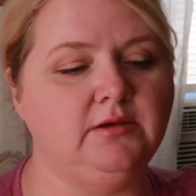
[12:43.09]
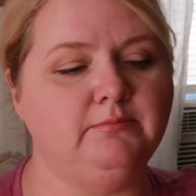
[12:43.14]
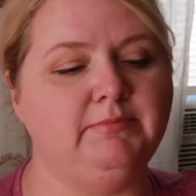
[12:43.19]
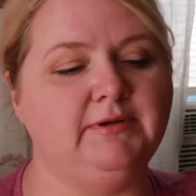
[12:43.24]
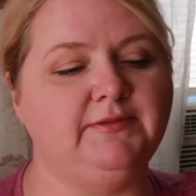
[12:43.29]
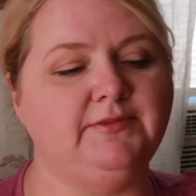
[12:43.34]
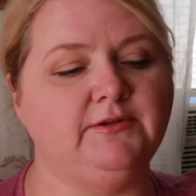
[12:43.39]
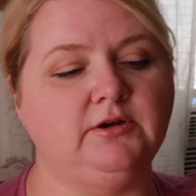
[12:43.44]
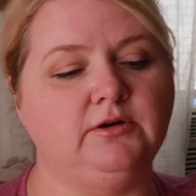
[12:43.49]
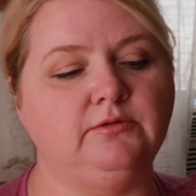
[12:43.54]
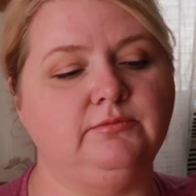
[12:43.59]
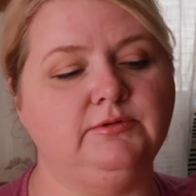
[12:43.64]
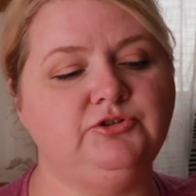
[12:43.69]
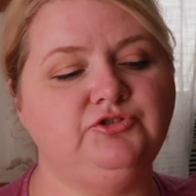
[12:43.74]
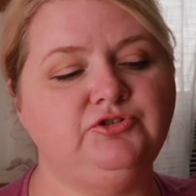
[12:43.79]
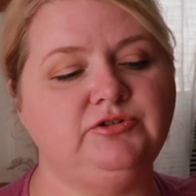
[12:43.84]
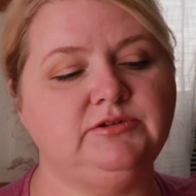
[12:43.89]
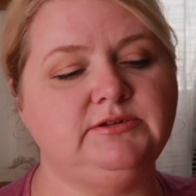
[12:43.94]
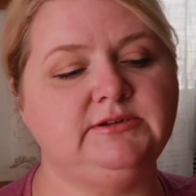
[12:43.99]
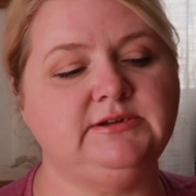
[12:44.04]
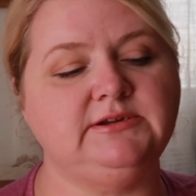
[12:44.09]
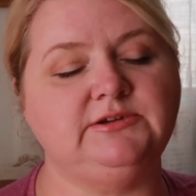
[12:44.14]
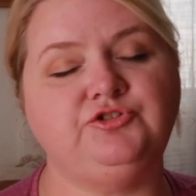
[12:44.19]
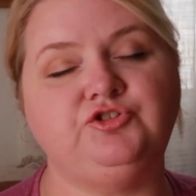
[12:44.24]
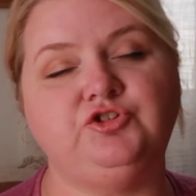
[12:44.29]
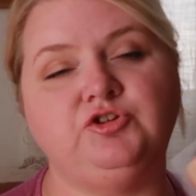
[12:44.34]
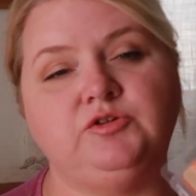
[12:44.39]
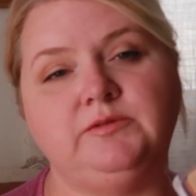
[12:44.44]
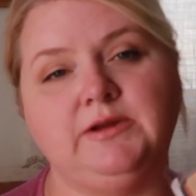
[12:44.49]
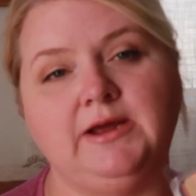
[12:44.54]
But they're originally
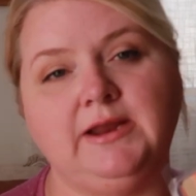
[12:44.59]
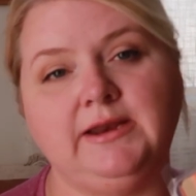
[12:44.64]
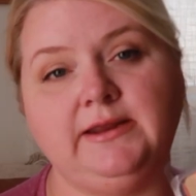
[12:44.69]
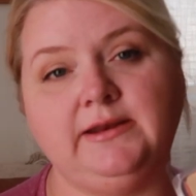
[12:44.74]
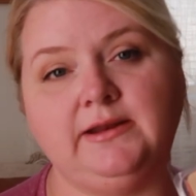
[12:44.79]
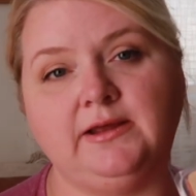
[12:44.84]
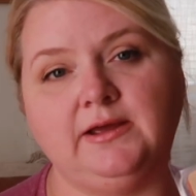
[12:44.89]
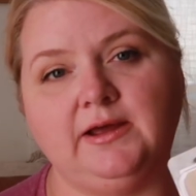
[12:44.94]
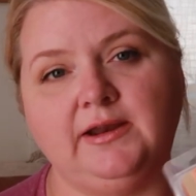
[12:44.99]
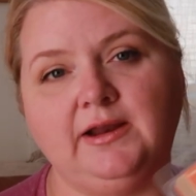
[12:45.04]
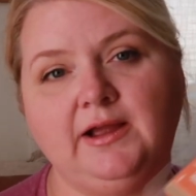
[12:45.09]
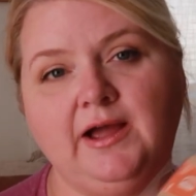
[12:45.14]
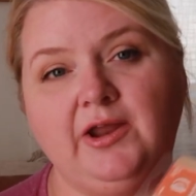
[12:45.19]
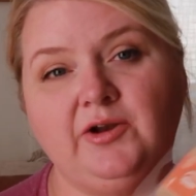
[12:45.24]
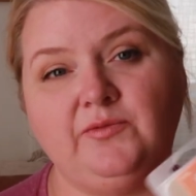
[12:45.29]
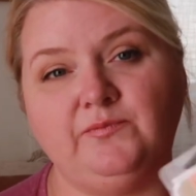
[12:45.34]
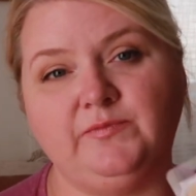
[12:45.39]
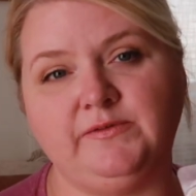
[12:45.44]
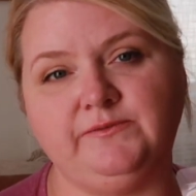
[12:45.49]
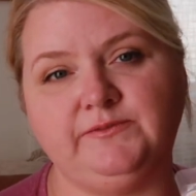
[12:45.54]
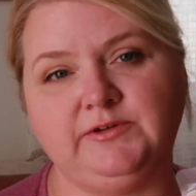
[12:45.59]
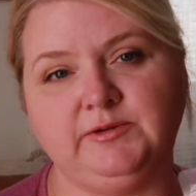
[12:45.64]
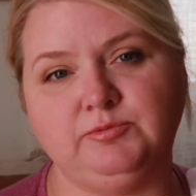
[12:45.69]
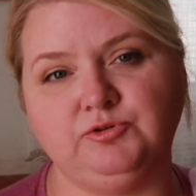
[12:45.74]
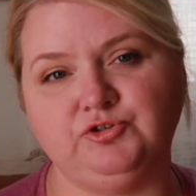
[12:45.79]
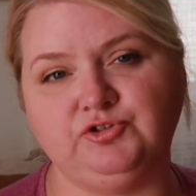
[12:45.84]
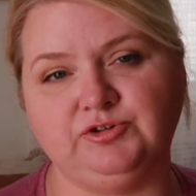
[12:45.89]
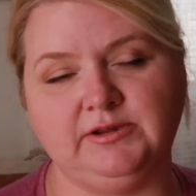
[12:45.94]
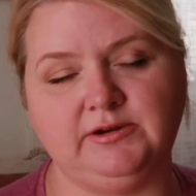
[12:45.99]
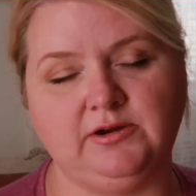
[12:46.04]
$2.99. I got them
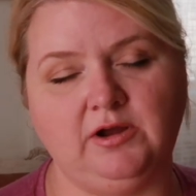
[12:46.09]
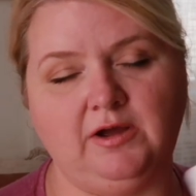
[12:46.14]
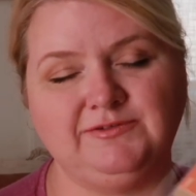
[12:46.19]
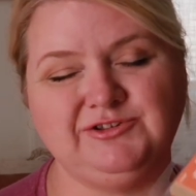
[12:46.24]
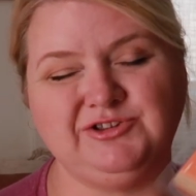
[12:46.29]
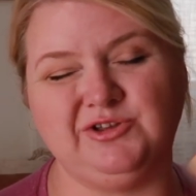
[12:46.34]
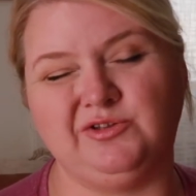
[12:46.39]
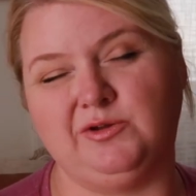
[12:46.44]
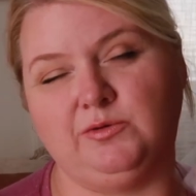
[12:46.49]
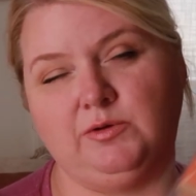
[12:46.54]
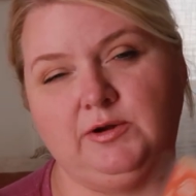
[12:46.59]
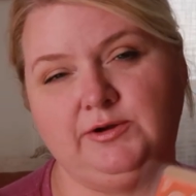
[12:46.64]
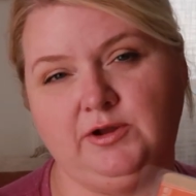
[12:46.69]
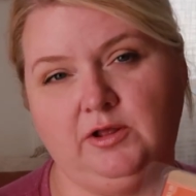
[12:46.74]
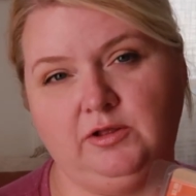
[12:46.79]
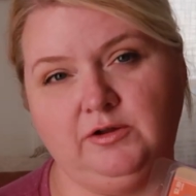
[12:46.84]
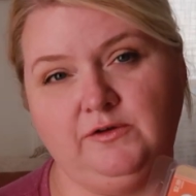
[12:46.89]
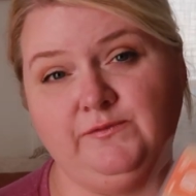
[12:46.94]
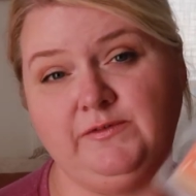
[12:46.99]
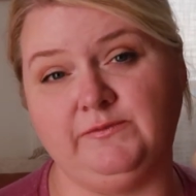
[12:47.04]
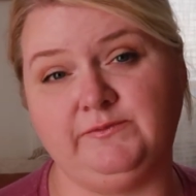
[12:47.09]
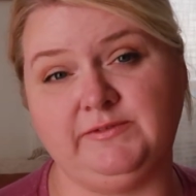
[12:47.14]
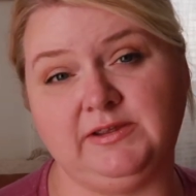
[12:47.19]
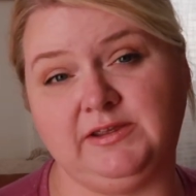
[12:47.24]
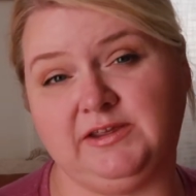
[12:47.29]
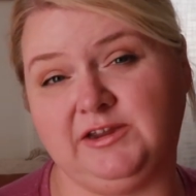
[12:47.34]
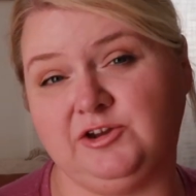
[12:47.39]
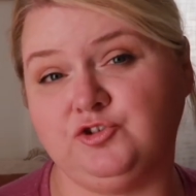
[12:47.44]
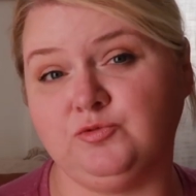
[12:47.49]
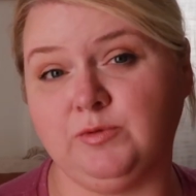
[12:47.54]
50% off, so they were $1.50
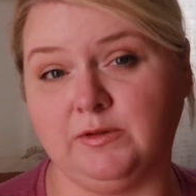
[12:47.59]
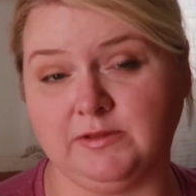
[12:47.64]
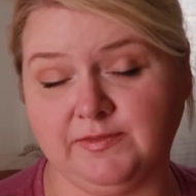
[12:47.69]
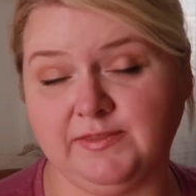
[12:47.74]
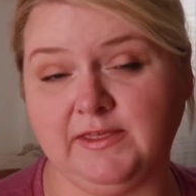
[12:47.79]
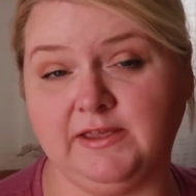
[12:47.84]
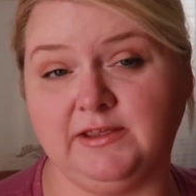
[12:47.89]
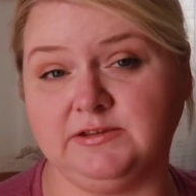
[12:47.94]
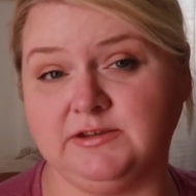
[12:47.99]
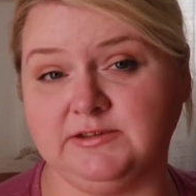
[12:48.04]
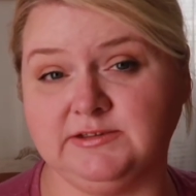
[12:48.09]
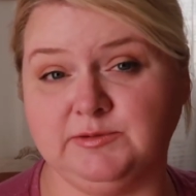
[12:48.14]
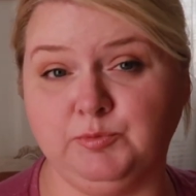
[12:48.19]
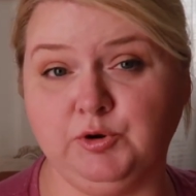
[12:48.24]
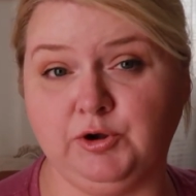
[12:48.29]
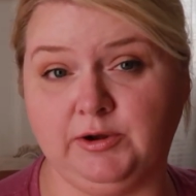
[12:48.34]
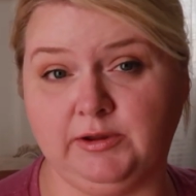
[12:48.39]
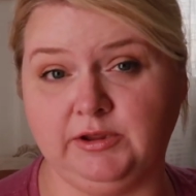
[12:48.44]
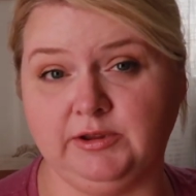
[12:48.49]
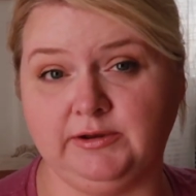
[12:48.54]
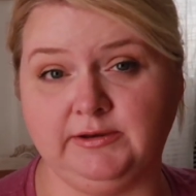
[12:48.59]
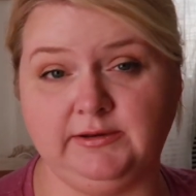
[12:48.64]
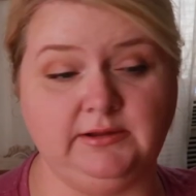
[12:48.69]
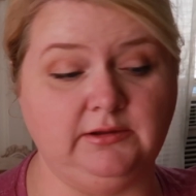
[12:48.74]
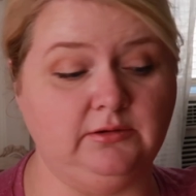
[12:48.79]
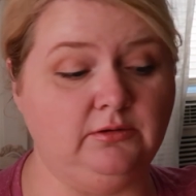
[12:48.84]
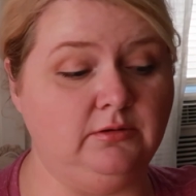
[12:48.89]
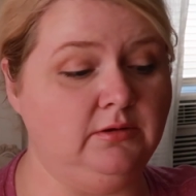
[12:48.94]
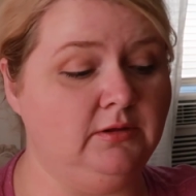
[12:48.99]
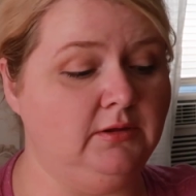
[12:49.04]
each, which I think is a pretty good
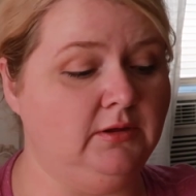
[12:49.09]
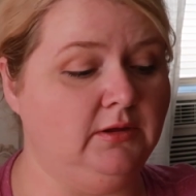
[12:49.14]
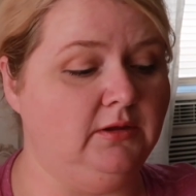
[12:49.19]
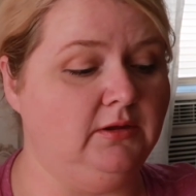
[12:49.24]
deal.